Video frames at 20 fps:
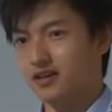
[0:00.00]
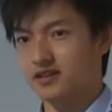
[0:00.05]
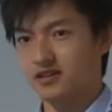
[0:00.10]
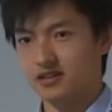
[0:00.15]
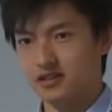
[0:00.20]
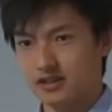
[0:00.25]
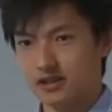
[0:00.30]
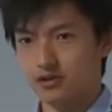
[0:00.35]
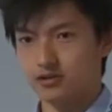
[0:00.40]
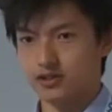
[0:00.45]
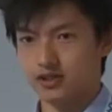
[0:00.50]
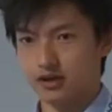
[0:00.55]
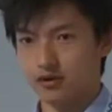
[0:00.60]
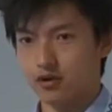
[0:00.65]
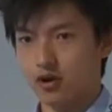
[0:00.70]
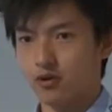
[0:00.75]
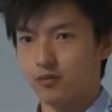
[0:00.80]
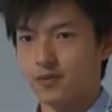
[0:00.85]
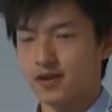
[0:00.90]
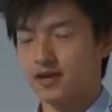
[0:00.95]
near
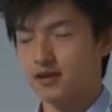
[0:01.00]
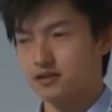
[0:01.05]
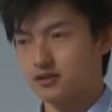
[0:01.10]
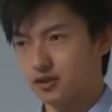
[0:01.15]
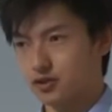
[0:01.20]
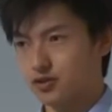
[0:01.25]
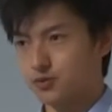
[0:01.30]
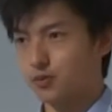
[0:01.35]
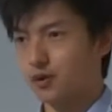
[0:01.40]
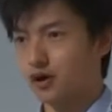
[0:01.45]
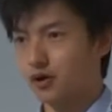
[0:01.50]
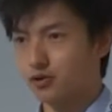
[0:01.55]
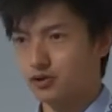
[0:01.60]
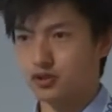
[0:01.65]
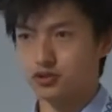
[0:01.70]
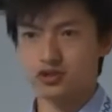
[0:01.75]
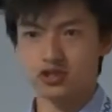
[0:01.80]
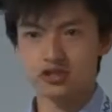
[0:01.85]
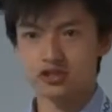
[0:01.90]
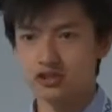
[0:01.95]
zero, because those borrowers,
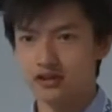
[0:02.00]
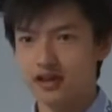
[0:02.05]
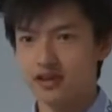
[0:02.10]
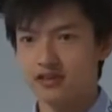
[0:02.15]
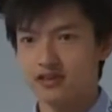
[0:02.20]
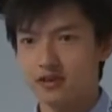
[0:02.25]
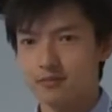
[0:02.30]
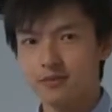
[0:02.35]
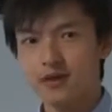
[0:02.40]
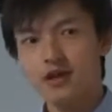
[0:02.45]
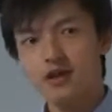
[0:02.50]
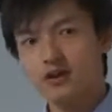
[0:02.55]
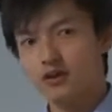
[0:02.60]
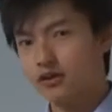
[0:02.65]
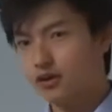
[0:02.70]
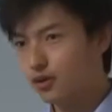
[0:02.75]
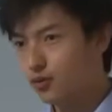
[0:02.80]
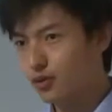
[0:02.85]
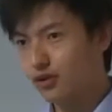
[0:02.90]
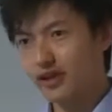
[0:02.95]
you just look at them, you
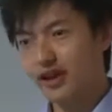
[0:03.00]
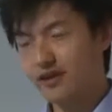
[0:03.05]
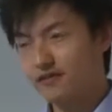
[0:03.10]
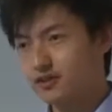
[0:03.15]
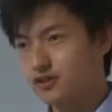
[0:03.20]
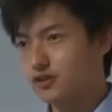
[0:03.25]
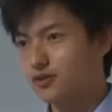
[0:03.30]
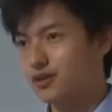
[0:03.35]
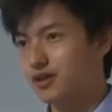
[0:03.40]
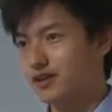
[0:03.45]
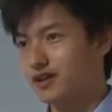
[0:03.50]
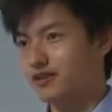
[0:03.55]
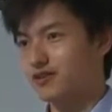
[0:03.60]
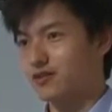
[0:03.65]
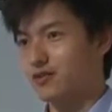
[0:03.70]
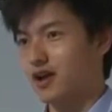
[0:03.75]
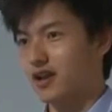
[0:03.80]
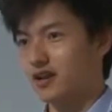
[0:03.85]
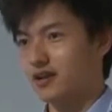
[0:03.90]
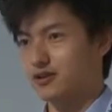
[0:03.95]
don't really have to do any
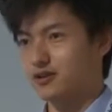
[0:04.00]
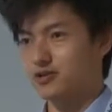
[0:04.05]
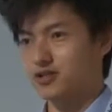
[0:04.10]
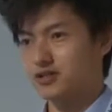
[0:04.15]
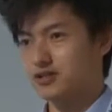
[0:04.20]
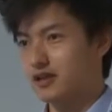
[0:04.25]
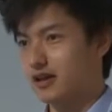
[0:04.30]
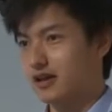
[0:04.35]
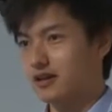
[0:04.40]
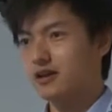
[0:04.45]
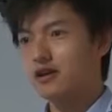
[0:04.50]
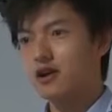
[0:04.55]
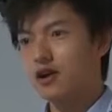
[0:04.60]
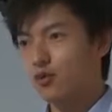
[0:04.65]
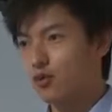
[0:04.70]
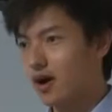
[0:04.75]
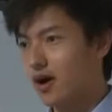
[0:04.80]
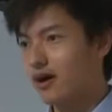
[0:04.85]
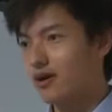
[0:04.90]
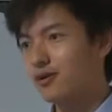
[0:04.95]
underwriting. You just say,
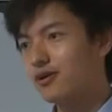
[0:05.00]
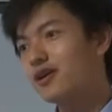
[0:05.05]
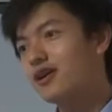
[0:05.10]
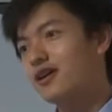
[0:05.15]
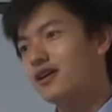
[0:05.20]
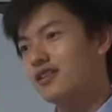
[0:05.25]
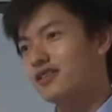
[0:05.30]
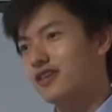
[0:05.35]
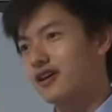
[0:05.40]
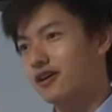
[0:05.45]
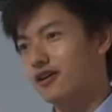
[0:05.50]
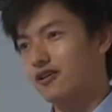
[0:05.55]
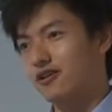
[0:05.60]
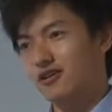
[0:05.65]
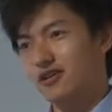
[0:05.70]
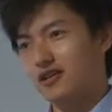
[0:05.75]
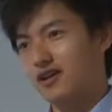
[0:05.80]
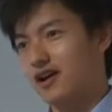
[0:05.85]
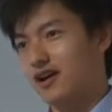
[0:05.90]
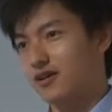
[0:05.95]
wow,
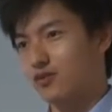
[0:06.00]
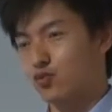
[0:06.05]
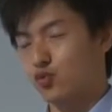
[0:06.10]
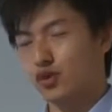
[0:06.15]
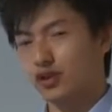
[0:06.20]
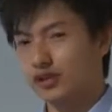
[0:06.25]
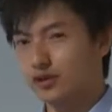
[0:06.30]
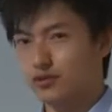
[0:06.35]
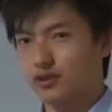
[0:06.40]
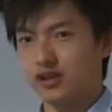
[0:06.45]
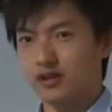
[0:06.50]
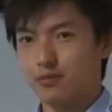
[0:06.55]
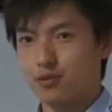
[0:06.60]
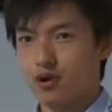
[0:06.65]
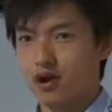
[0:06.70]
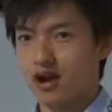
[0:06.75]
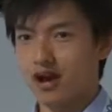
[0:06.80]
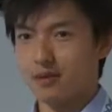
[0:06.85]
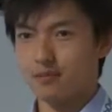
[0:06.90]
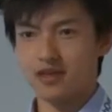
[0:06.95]
they're really, really
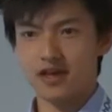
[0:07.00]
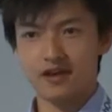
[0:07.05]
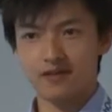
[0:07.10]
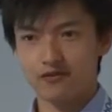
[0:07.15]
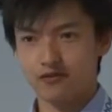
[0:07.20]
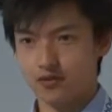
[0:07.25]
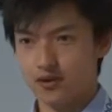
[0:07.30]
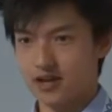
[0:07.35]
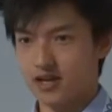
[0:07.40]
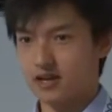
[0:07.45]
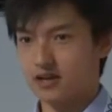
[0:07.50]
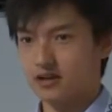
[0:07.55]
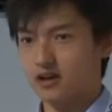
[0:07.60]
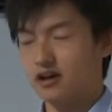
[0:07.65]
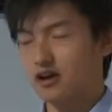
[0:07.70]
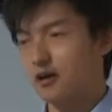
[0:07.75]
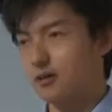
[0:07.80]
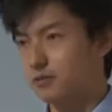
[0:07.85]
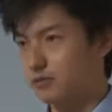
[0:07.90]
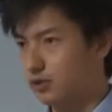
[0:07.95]
prime. They have great
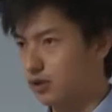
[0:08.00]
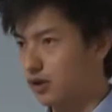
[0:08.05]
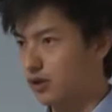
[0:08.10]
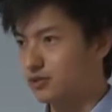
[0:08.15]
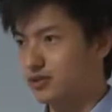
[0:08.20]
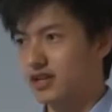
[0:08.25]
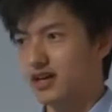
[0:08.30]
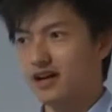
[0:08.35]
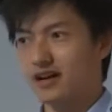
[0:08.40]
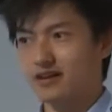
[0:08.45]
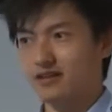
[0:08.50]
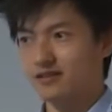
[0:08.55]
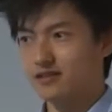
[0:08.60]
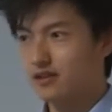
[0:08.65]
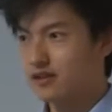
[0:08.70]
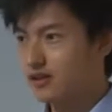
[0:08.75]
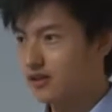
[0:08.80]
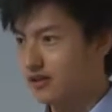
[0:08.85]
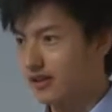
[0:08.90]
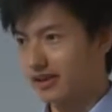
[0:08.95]
income, low
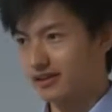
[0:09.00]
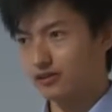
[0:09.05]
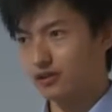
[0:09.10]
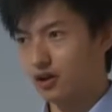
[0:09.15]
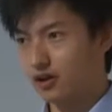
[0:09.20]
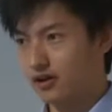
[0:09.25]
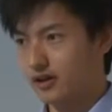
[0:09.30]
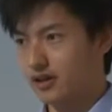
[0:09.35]
debt, like long